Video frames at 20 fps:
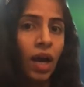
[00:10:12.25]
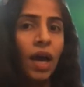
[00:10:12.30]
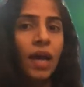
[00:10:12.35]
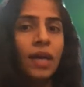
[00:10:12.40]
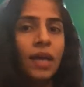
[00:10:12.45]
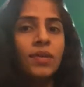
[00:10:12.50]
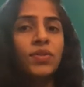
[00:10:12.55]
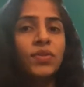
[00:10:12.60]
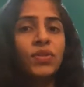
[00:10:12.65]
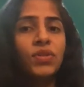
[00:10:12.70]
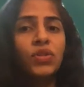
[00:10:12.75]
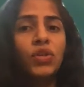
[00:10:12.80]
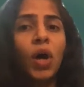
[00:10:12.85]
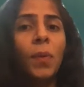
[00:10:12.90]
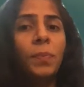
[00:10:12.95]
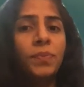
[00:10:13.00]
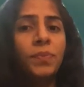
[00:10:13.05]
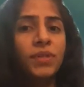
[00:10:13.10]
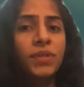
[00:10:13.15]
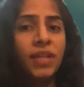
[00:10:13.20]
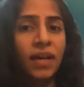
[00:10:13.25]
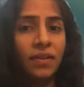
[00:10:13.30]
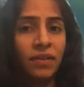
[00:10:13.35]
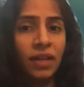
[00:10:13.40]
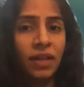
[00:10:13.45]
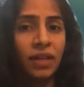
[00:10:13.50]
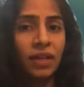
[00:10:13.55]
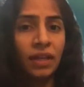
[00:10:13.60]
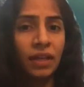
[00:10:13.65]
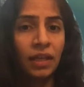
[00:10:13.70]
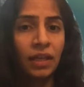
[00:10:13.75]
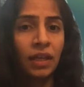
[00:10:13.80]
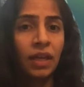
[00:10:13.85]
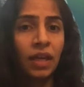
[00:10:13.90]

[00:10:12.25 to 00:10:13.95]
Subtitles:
stopped telling